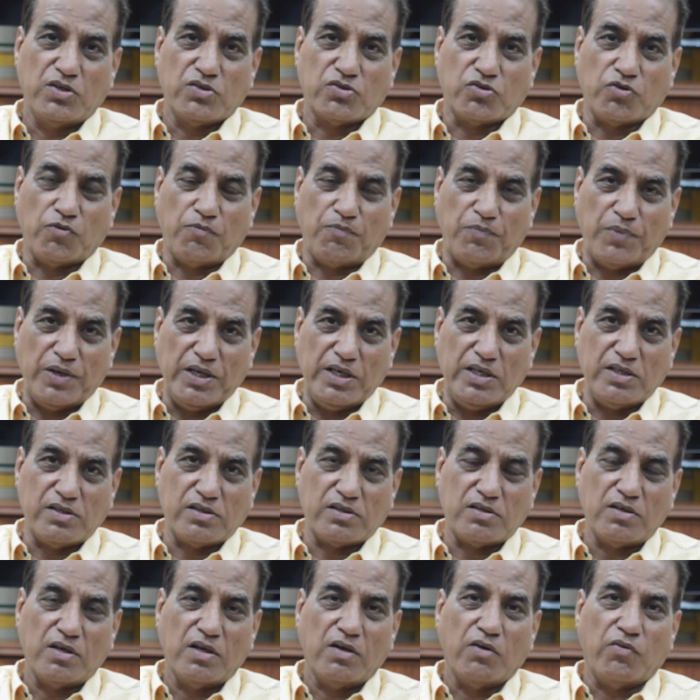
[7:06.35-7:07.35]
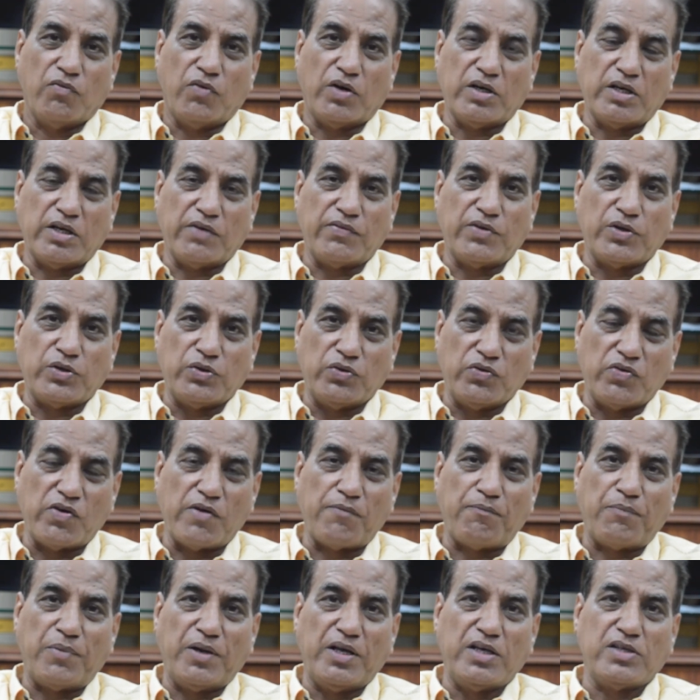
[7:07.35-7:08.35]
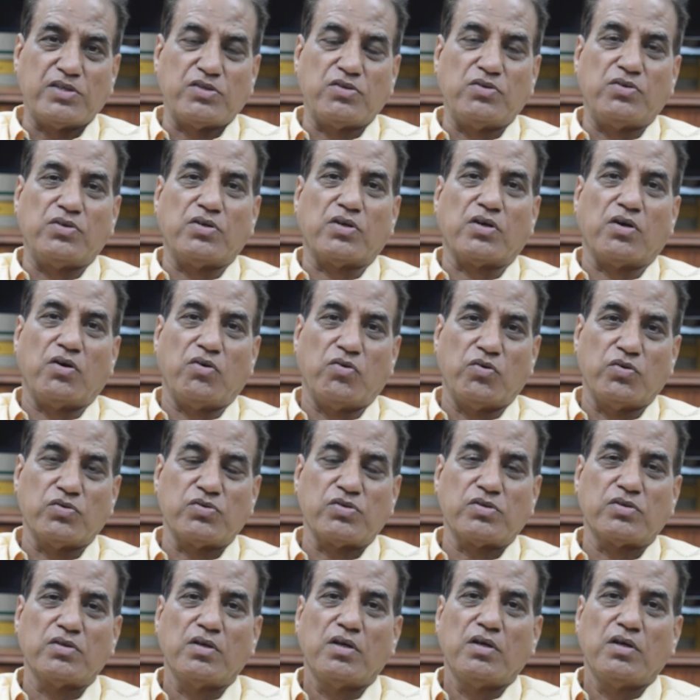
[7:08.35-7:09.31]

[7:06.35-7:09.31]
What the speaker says: So please, whatever you have placed in your house,